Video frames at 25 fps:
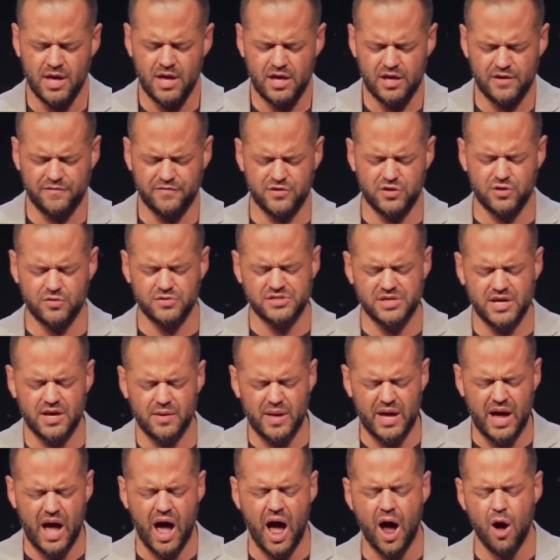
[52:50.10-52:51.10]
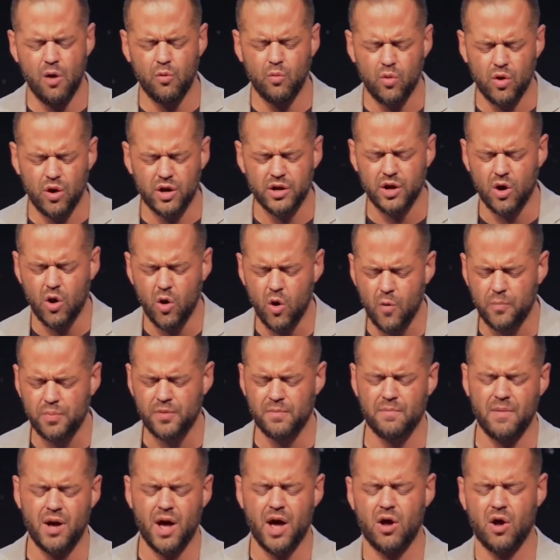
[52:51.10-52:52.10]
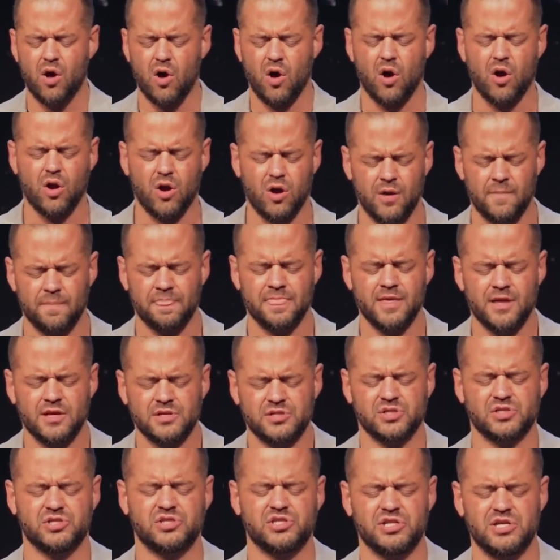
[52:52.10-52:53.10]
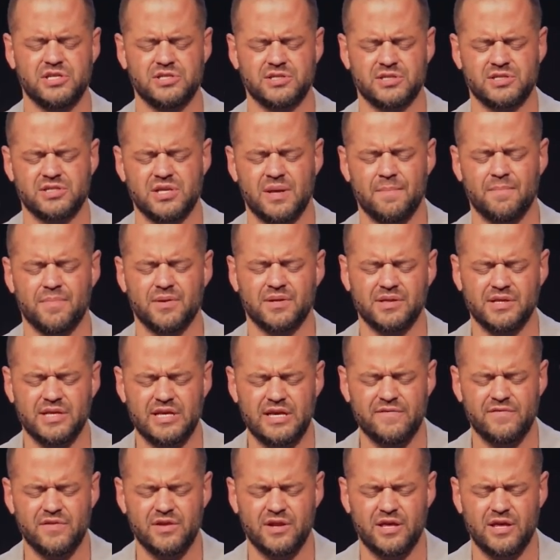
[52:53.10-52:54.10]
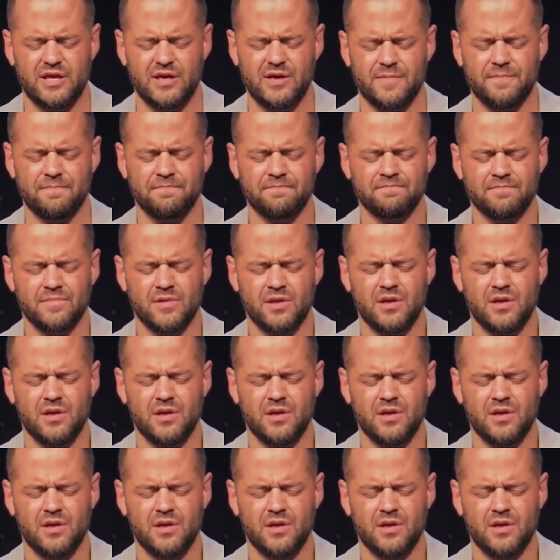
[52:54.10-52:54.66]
If you say, like, I want to open my heart to Jesus and believe in him,